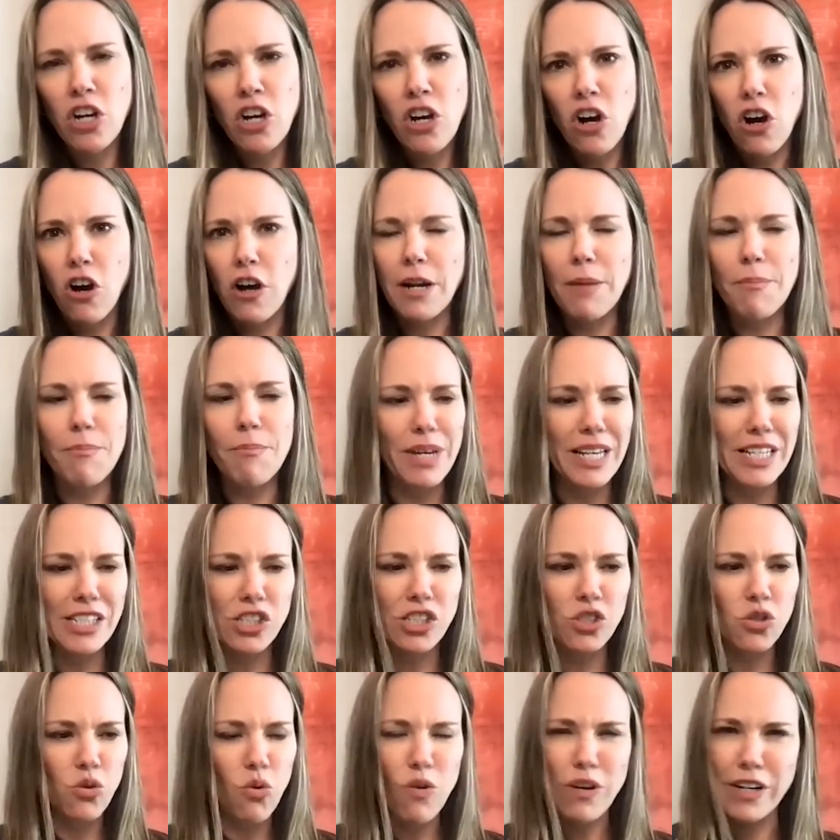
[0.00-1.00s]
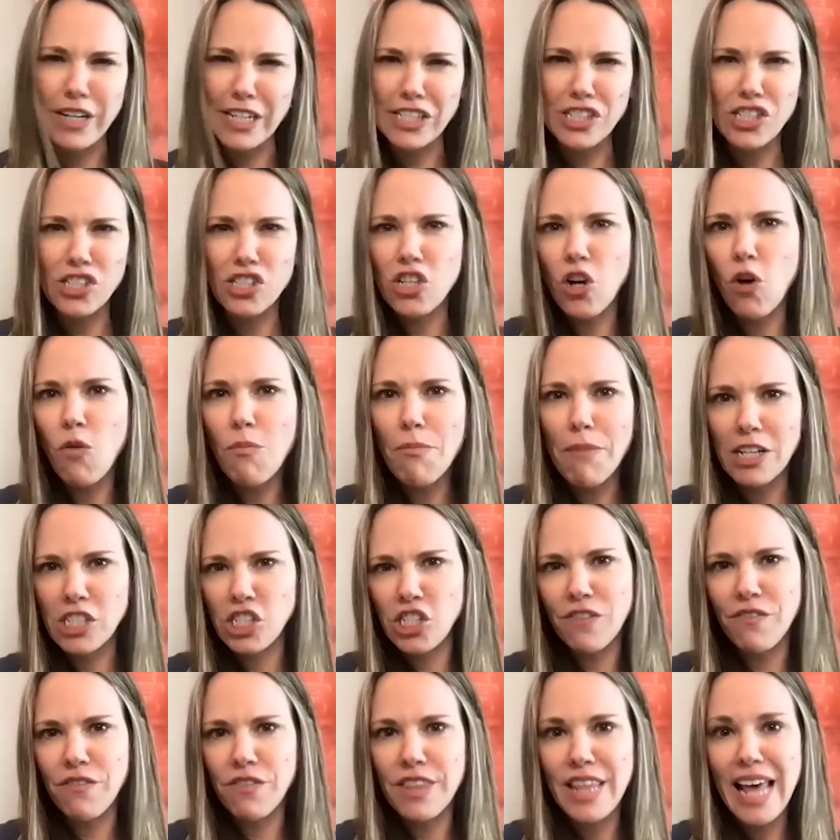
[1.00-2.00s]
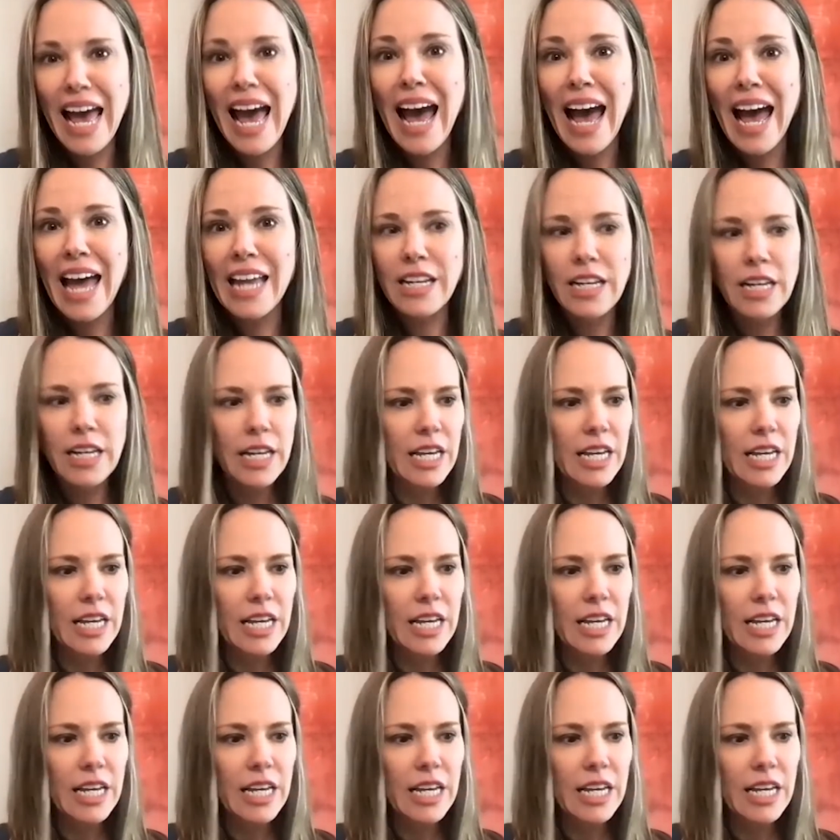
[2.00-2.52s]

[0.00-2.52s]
on a big story, so much of that